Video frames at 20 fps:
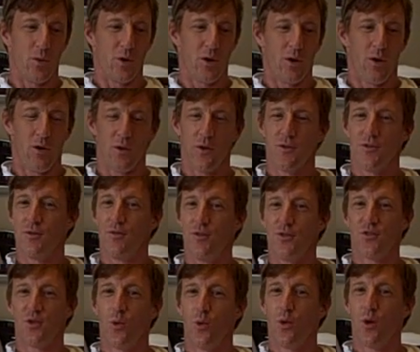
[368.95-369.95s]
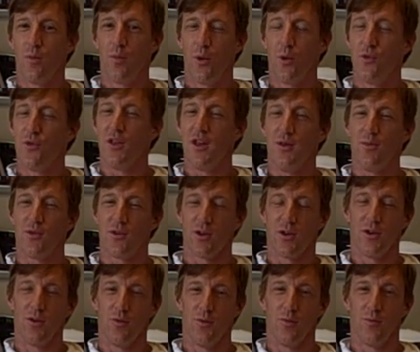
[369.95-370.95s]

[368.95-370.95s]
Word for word: regardless of the score, both teams are going to